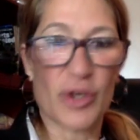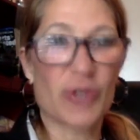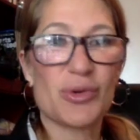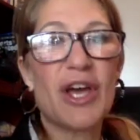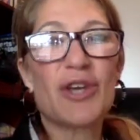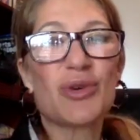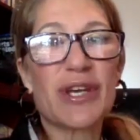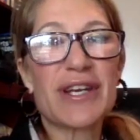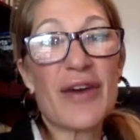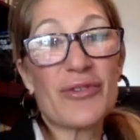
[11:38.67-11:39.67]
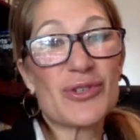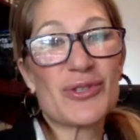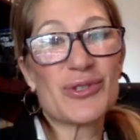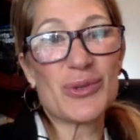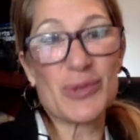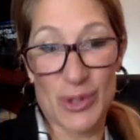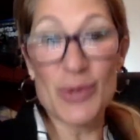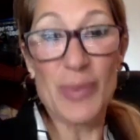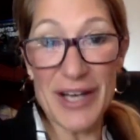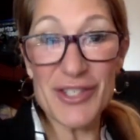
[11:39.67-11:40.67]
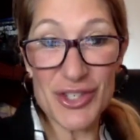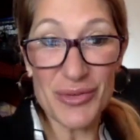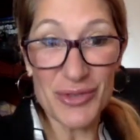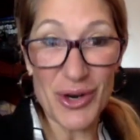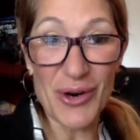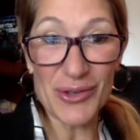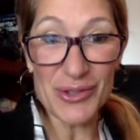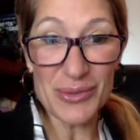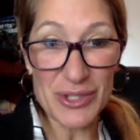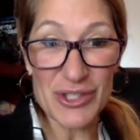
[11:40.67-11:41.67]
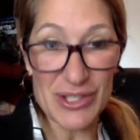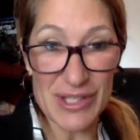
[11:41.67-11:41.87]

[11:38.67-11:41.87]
You can never do too much of your own, which is